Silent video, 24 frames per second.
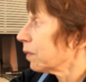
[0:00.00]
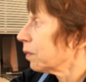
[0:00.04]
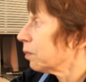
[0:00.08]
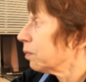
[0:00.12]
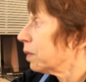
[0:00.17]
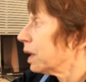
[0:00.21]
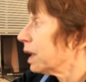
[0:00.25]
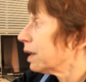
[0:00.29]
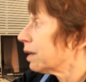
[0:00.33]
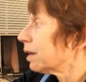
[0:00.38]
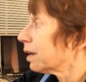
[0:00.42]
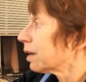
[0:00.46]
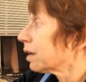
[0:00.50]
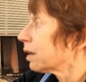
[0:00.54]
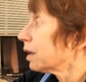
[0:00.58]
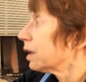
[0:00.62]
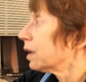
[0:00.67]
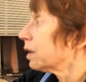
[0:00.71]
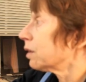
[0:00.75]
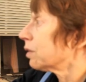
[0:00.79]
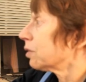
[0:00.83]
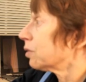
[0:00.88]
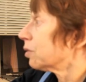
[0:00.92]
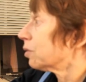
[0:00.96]
basically
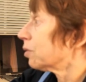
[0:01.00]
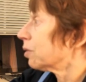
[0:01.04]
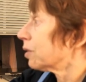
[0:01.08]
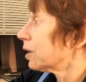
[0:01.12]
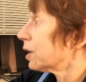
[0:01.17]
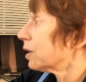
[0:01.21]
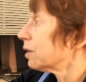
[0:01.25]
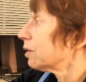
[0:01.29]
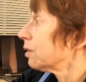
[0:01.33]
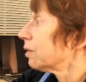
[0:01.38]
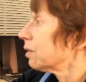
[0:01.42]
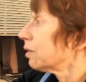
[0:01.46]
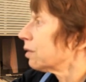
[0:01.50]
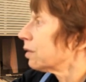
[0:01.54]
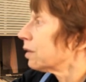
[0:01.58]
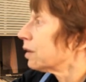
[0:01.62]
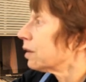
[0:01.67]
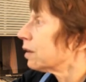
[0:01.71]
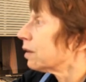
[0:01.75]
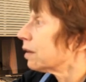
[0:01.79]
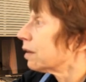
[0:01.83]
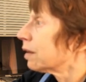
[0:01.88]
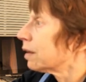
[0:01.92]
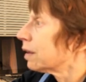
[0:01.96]
ignore it
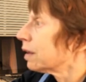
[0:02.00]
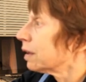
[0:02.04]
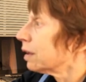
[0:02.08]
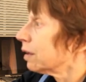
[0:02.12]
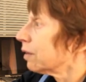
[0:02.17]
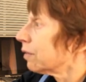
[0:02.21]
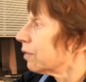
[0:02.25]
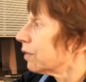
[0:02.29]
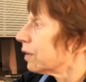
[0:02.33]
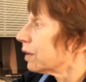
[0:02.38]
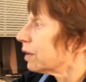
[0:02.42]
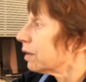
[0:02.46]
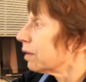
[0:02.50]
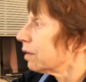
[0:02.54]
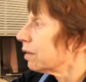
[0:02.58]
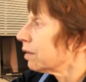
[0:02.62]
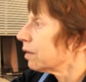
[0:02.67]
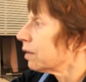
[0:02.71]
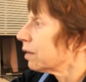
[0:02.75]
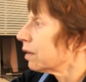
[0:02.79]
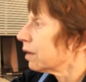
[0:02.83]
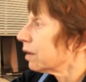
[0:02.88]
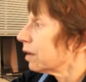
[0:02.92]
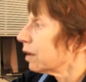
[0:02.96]
and see if it
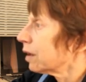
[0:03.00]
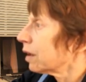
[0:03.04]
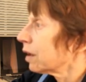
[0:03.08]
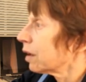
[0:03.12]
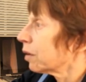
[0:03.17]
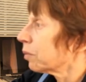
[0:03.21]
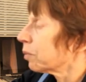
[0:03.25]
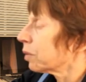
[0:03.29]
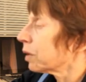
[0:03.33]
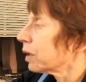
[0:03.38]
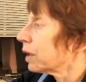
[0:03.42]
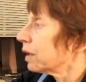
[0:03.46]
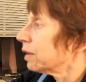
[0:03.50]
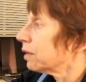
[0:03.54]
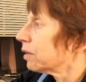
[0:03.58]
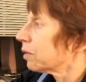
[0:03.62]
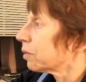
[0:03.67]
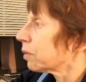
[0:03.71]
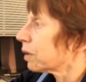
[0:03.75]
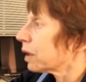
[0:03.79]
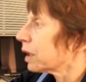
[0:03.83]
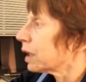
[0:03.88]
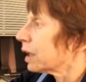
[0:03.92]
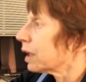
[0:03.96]
complains
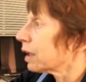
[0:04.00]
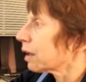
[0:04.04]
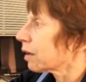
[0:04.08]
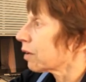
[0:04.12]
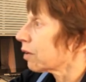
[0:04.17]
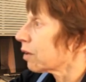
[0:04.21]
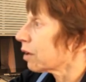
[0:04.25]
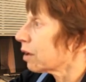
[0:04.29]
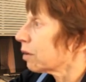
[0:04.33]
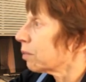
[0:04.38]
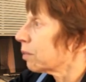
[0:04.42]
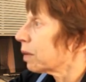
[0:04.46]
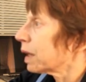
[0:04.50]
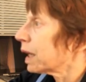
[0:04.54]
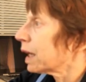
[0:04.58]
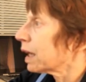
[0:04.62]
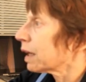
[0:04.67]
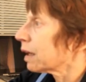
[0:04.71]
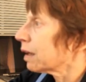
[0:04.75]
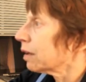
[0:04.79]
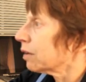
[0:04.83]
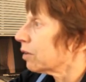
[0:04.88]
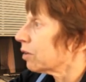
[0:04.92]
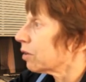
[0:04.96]
when I actually
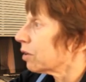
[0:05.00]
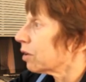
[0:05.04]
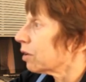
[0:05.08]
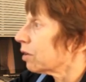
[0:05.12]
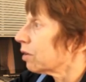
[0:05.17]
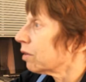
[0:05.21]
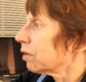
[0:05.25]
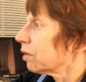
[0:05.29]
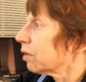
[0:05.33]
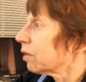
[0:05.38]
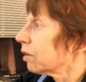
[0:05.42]
package it.